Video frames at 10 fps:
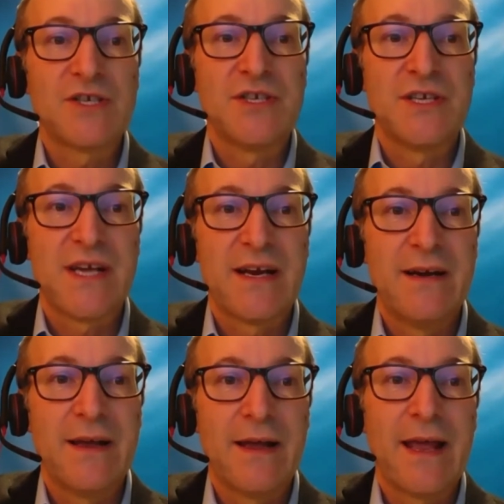decided
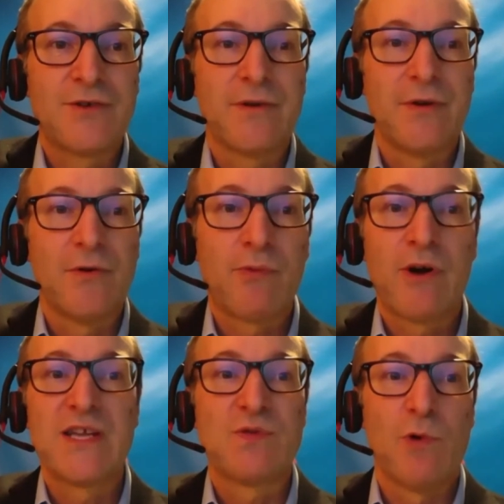to enter into a
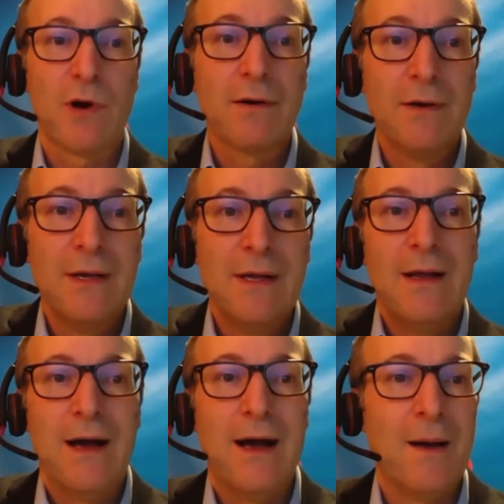price war,
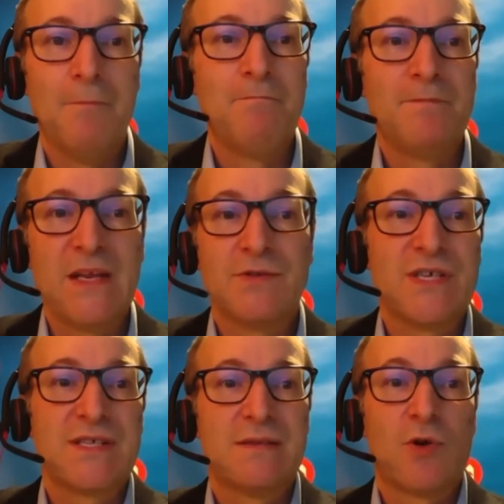
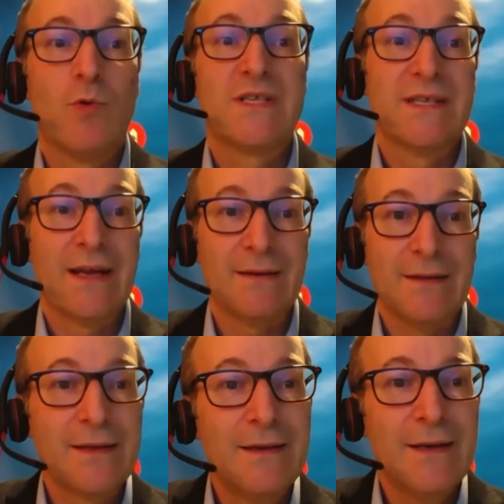just
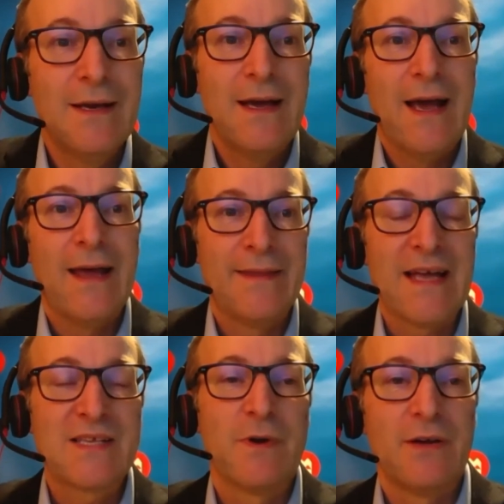coincidentally. And
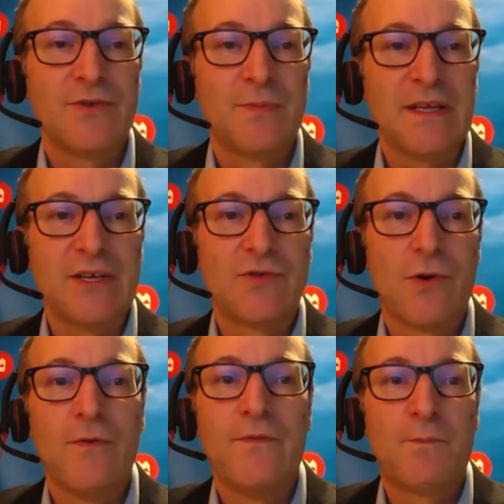that's what ultimately
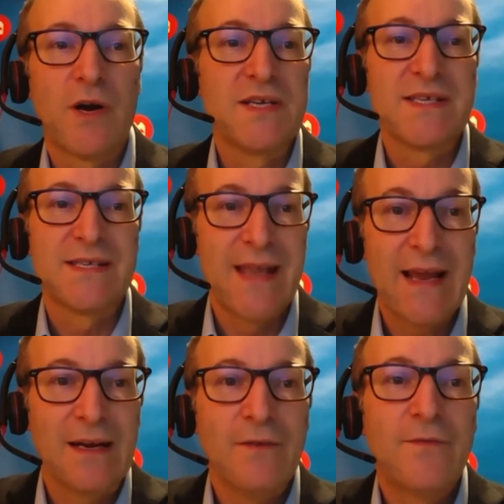drove prices
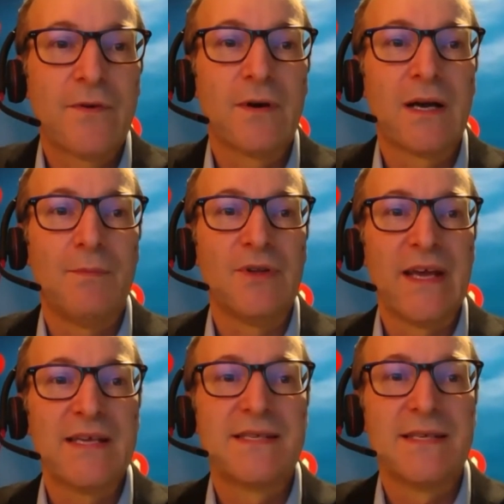negative for a couple of
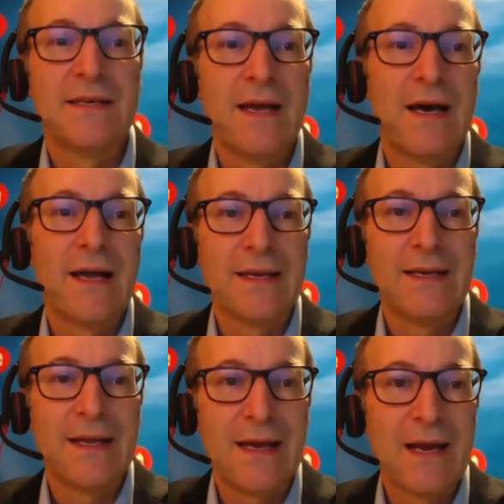days
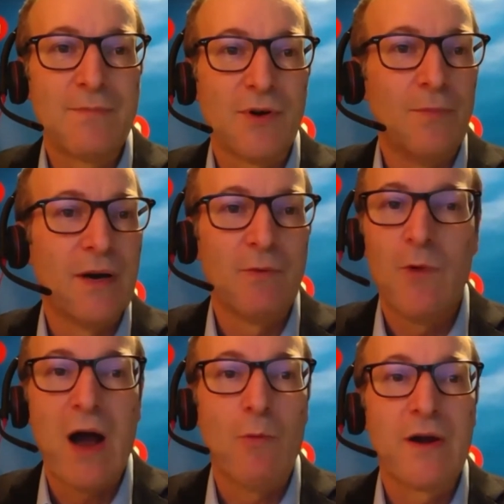in April. But
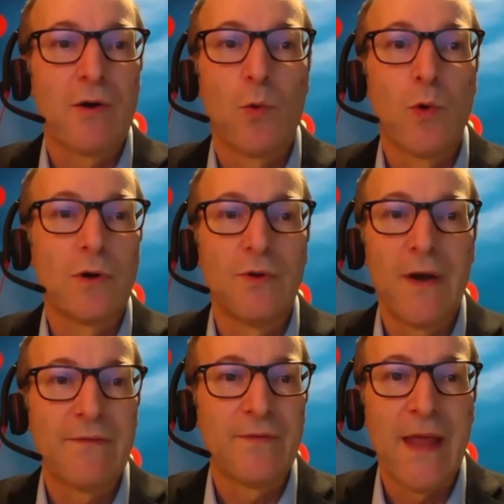wow, we are a world
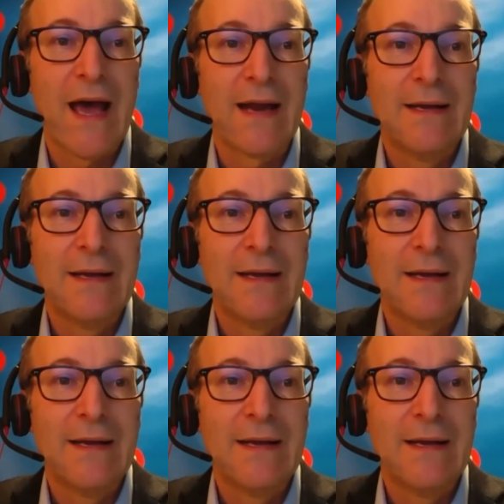away from that.